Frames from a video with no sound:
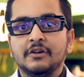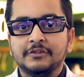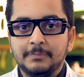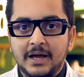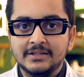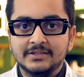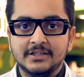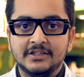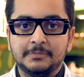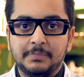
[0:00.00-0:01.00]
of
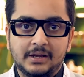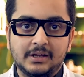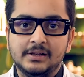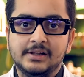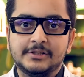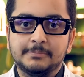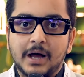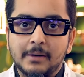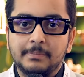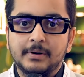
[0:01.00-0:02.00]
spices, pickles,
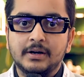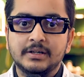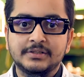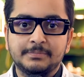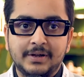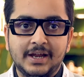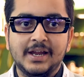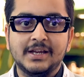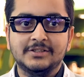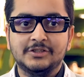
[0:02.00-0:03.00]
papads,
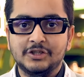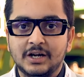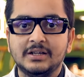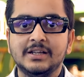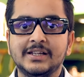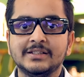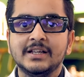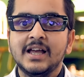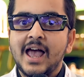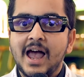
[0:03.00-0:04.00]
paste, chutneys
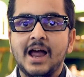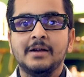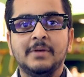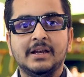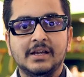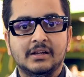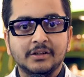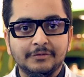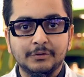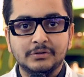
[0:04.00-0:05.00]
and many
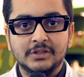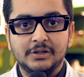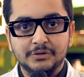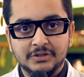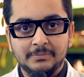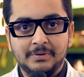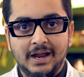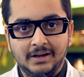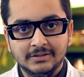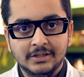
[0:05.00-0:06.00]
other food solution
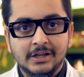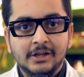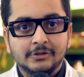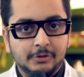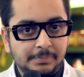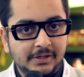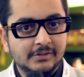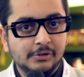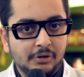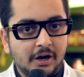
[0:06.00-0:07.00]
brands. So
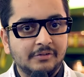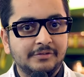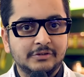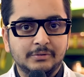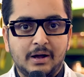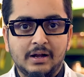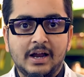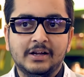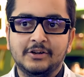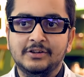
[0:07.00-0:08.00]
please look out for
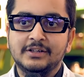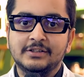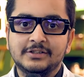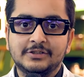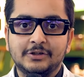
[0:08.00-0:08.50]
Suhana at your nearest